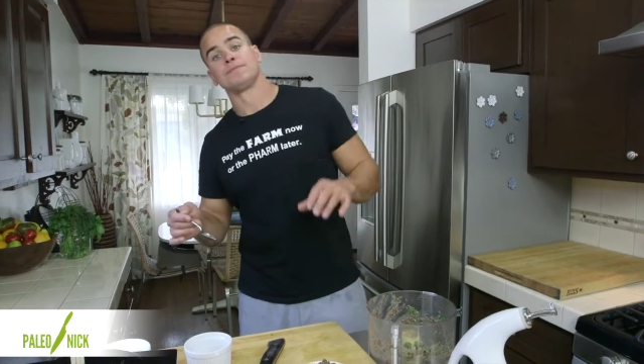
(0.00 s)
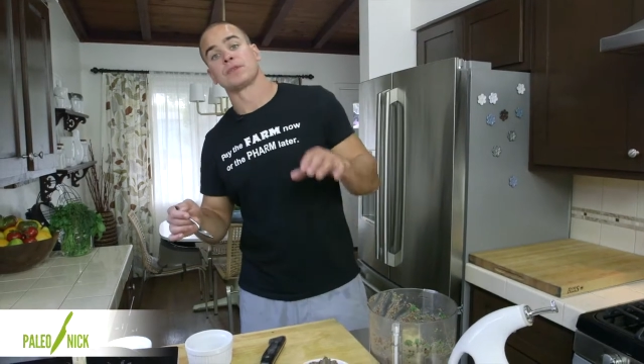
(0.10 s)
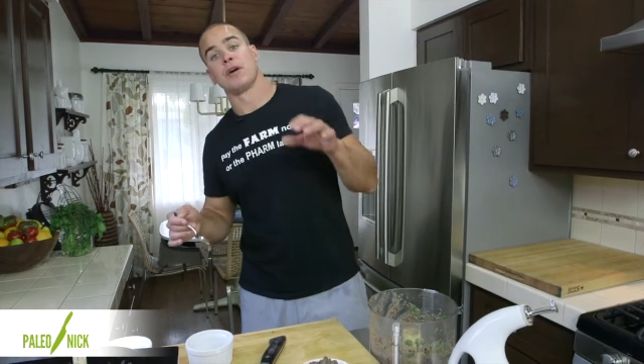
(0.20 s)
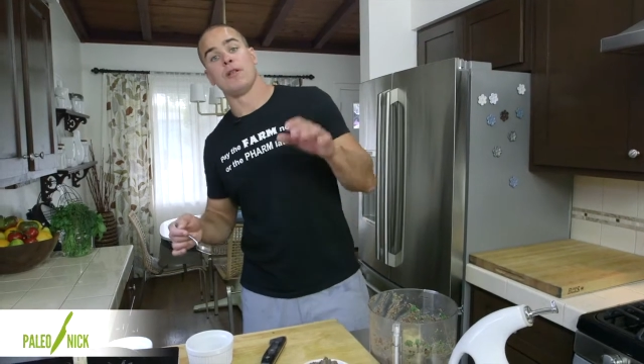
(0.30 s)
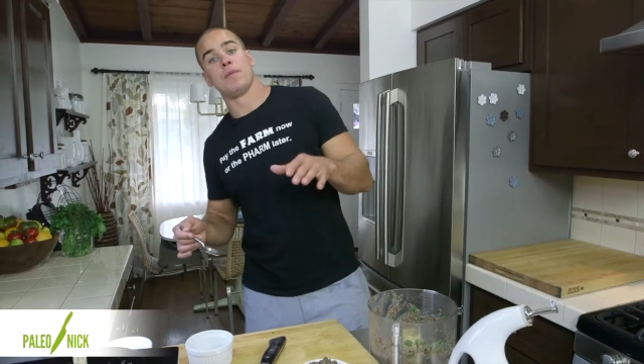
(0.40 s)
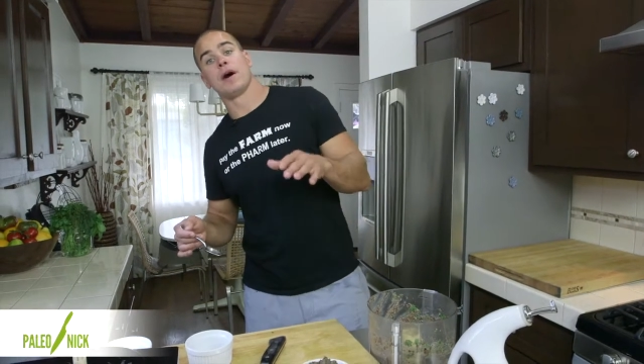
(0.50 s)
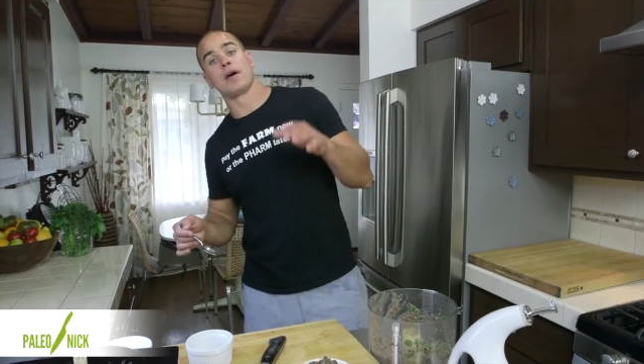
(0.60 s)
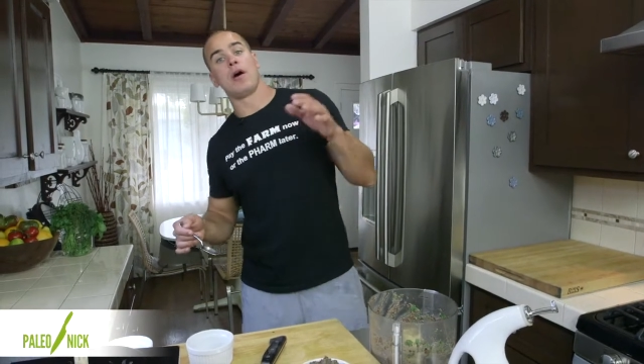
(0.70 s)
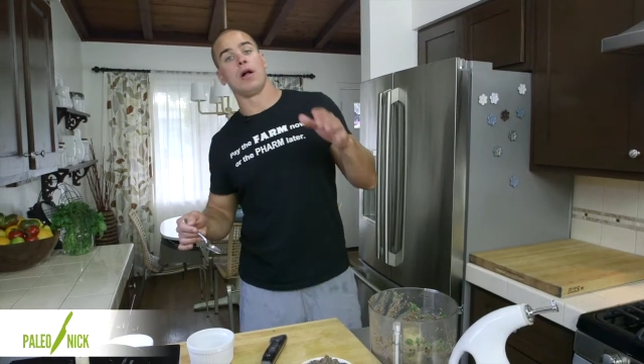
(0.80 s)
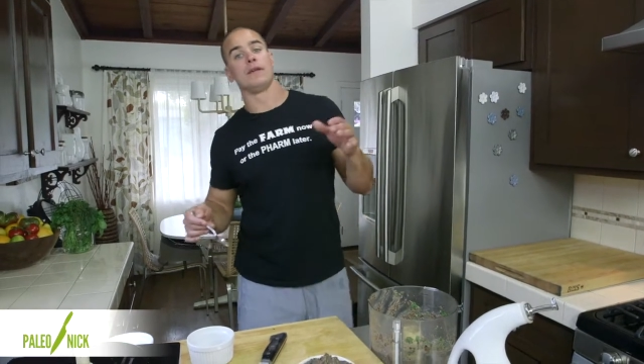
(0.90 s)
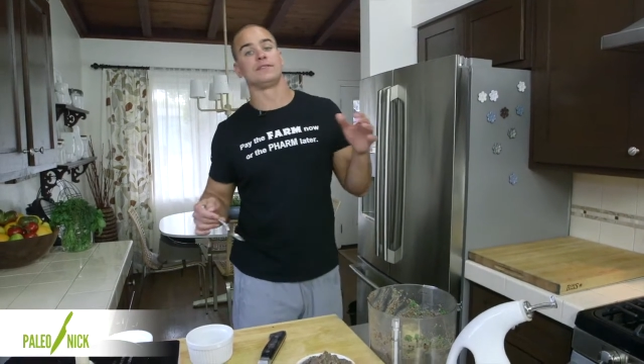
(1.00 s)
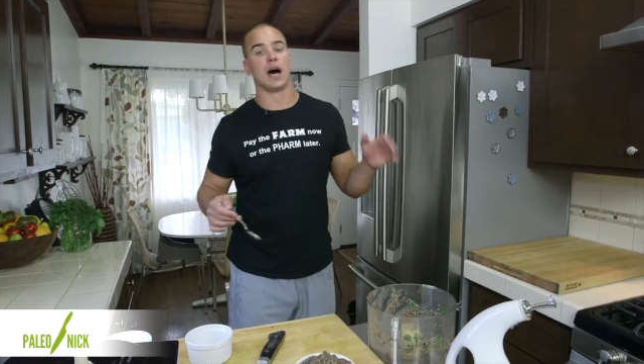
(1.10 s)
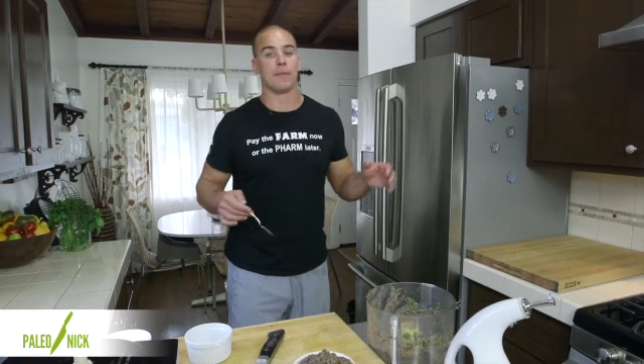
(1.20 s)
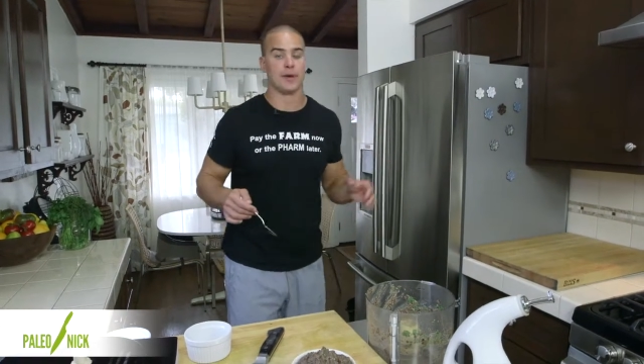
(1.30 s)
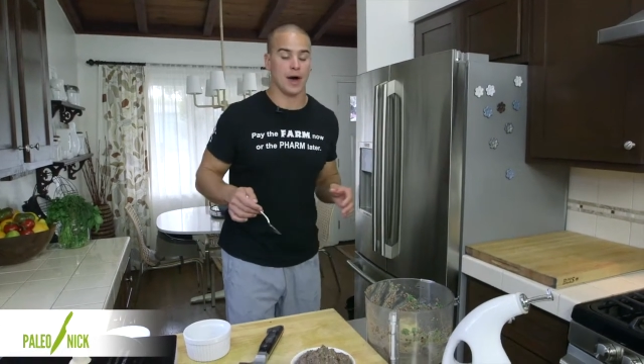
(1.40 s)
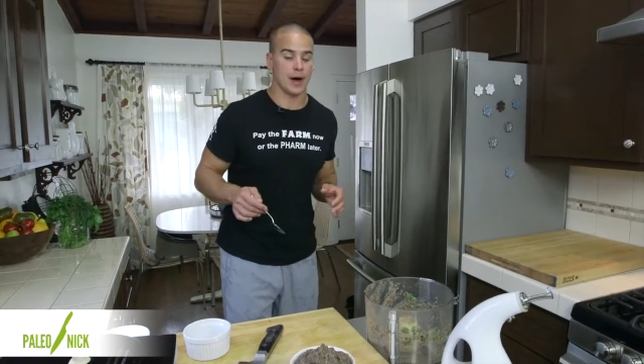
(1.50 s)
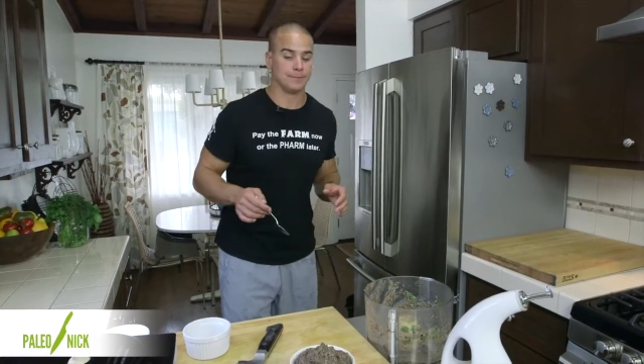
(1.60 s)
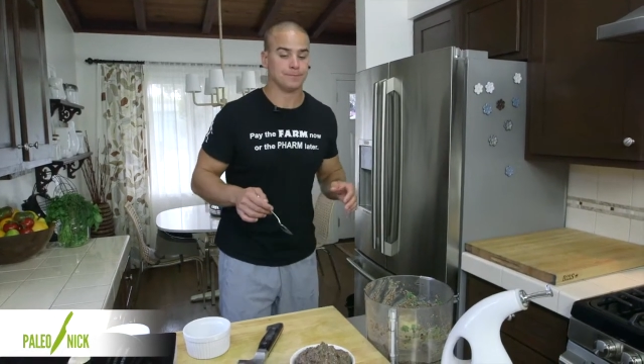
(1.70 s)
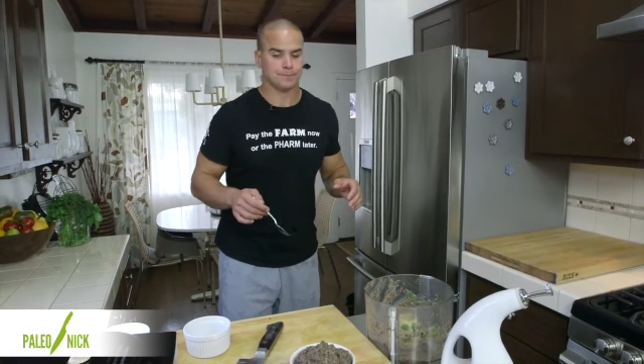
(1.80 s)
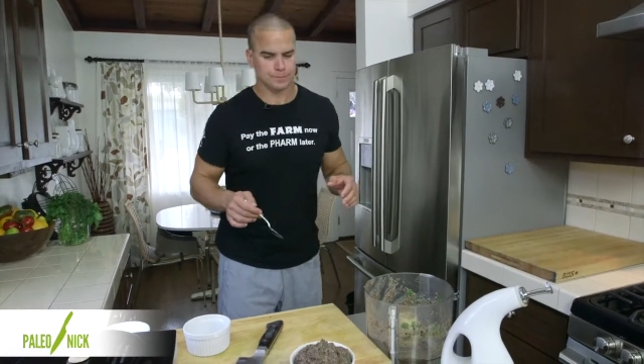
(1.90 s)
Kalamata olive
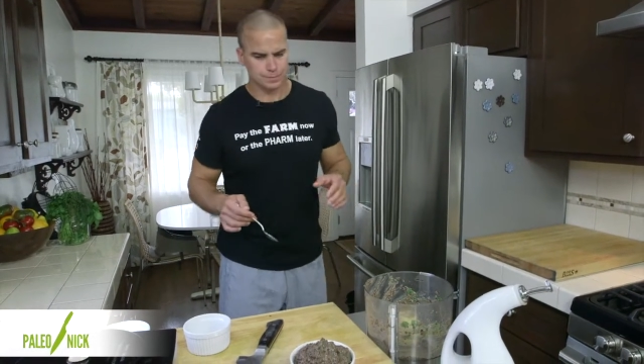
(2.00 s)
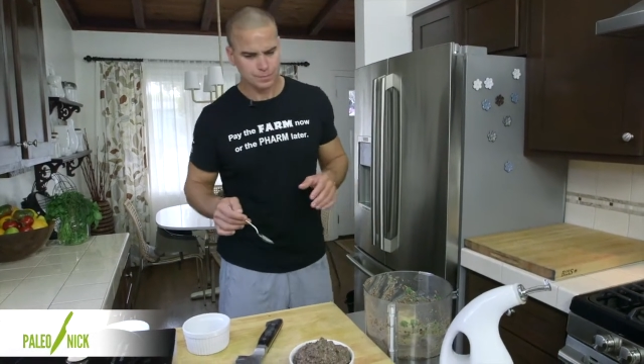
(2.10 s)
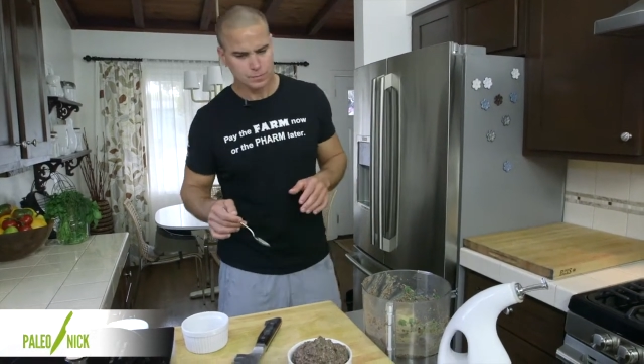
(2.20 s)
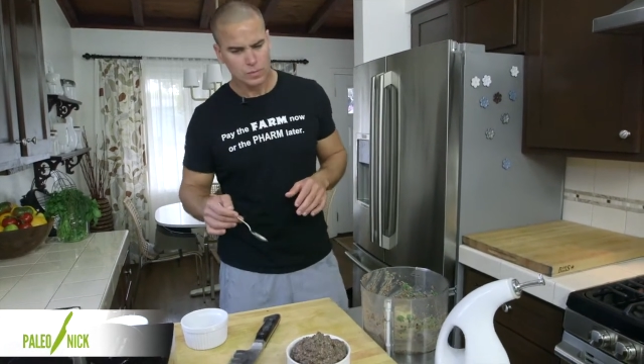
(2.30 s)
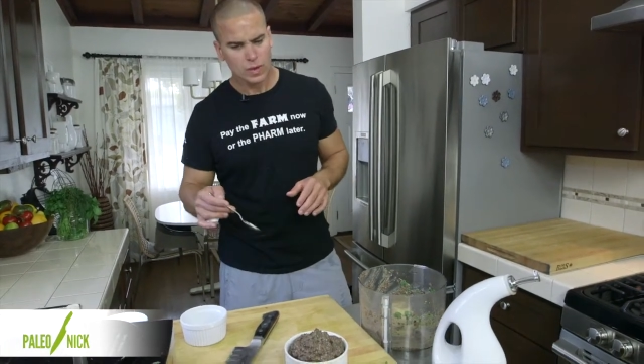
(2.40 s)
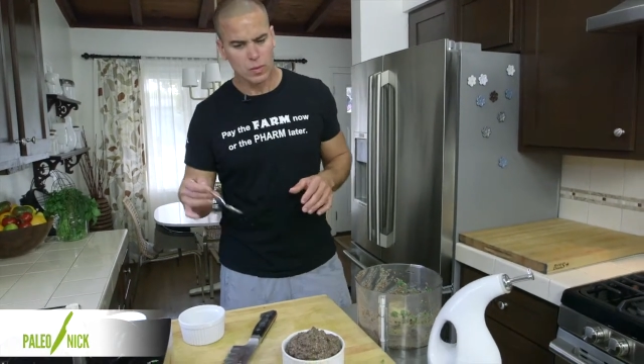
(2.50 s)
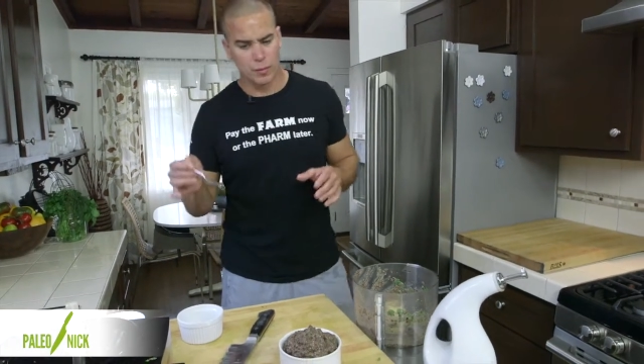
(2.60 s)
tapenade. We're